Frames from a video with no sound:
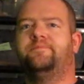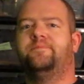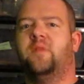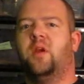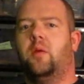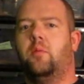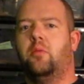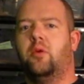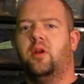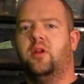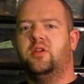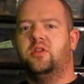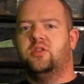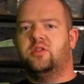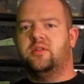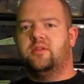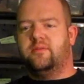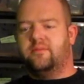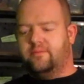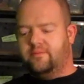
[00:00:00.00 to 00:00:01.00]

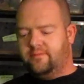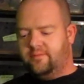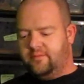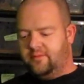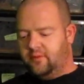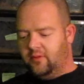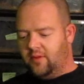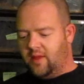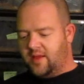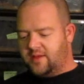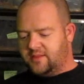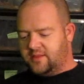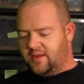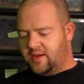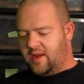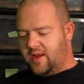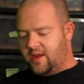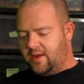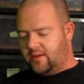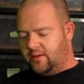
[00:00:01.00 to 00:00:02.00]
abridged lesson
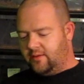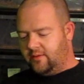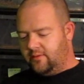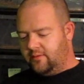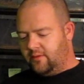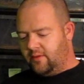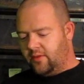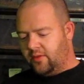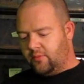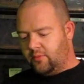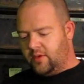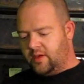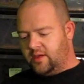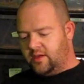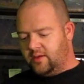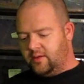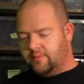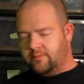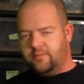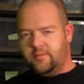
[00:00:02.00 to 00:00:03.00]
on the
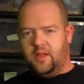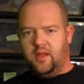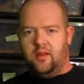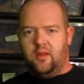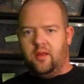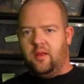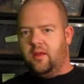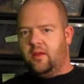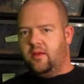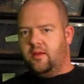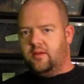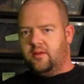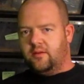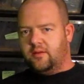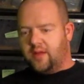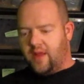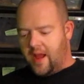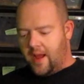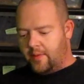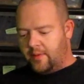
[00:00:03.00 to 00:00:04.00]
three
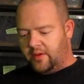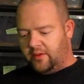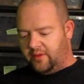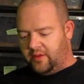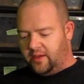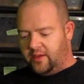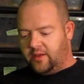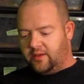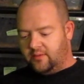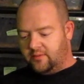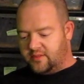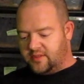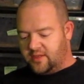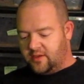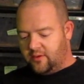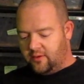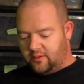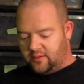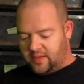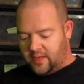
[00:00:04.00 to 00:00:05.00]
commonly
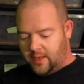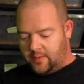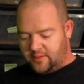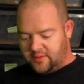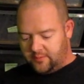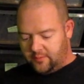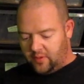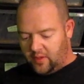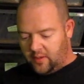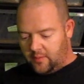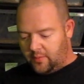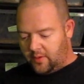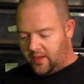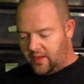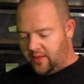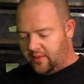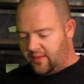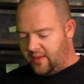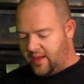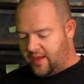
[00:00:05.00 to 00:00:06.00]
considered types of blood
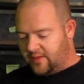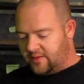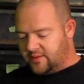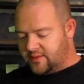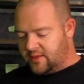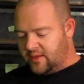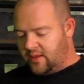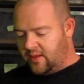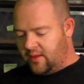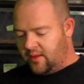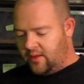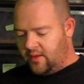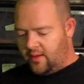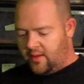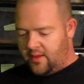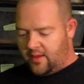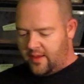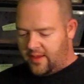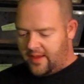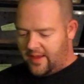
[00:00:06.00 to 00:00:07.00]
pythons.
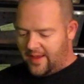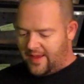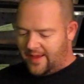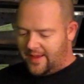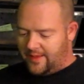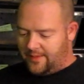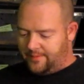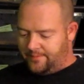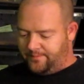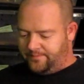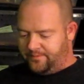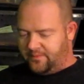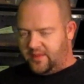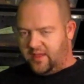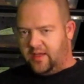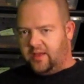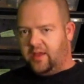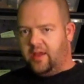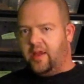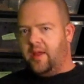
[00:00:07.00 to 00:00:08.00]

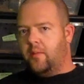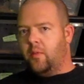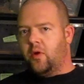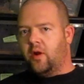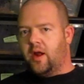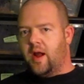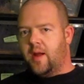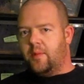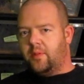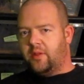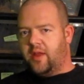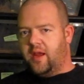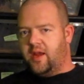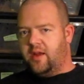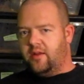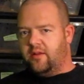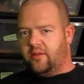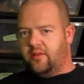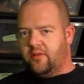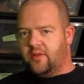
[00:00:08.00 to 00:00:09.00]
It can get more
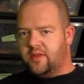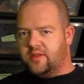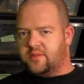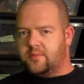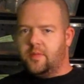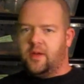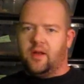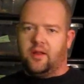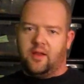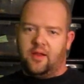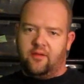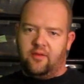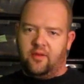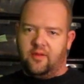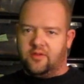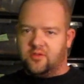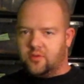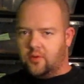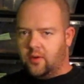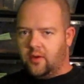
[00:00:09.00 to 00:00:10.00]
complicated than this, but I'll give you
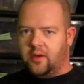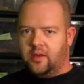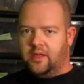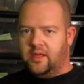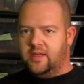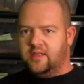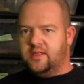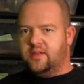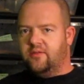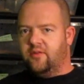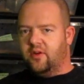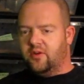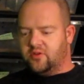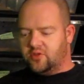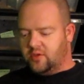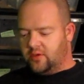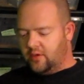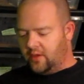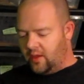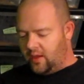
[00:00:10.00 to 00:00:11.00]
the short, easy
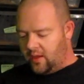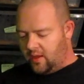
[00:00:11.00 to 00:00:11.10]
version.